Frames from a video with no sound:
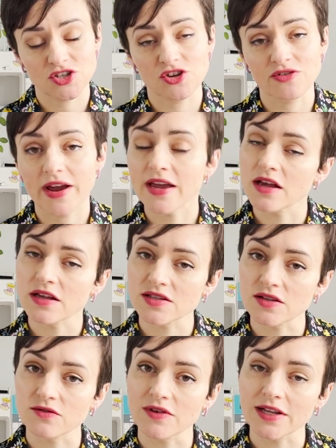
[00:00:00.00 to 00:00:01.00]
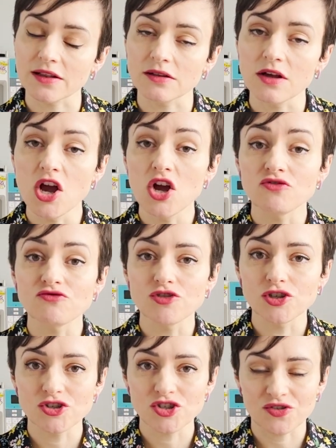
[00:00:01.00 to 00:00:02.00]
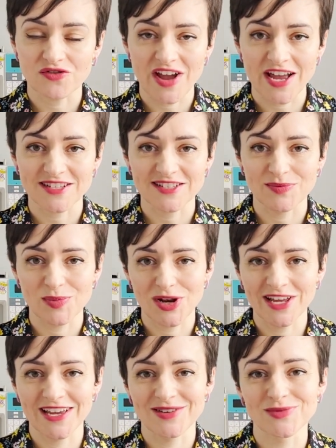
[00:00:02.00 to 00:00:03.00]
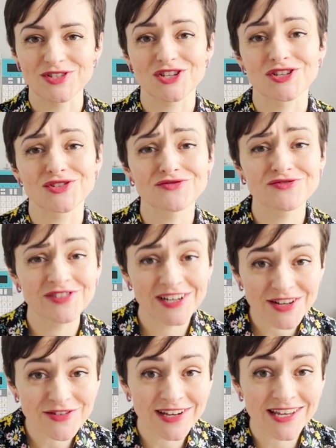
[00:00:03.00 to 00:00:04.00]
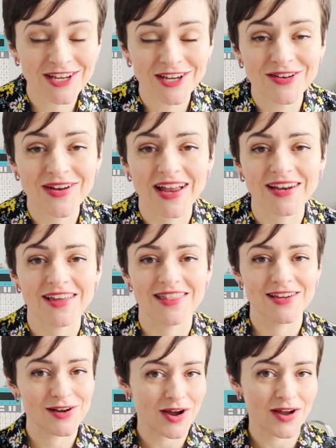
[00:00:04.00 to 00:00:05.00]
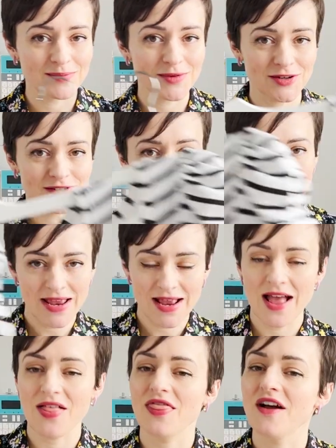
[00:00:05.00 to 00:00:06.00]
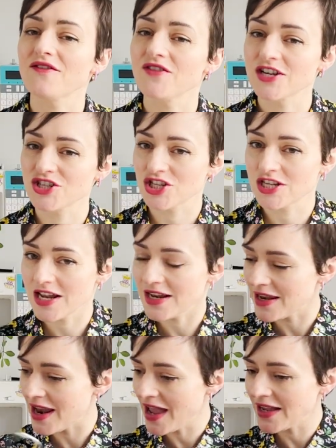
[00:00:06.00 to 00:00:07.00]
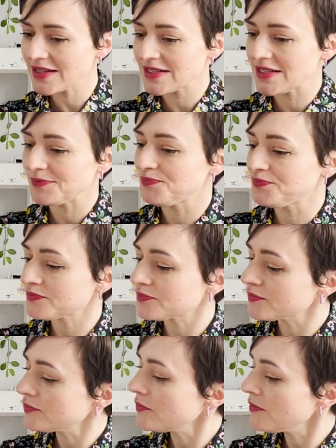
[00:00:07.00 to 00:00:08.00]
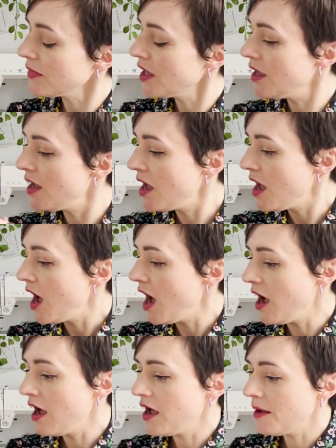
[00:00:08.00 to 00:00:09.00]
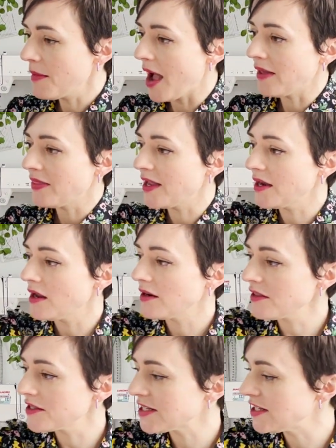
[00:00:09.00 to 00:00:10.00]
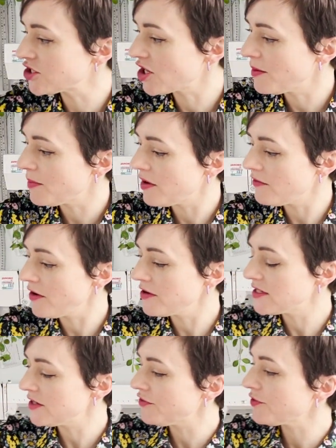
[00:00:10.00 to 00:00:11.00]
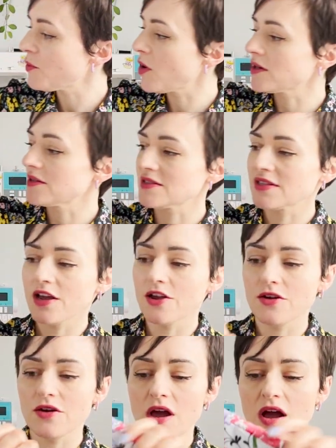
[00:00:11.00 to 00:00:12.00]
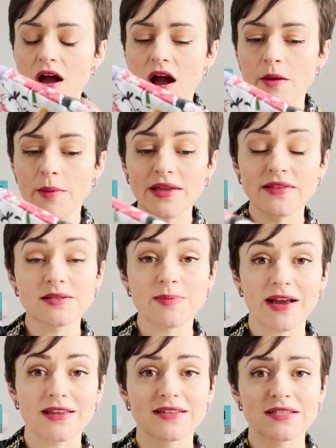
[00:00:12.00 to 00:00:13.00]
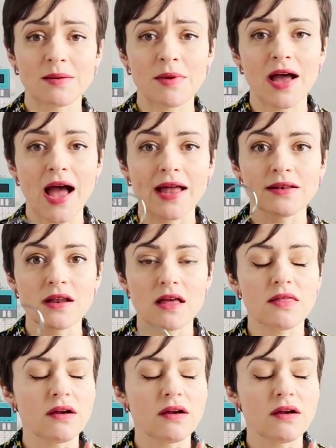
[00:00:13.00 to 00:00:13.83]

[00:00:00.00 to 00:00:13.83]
to create a sort of little ruched effect to pull it in, which looks really cute, and I think I'm going to make that version next. And then another t-shirt, but a very different one. So I made this back in the summer, and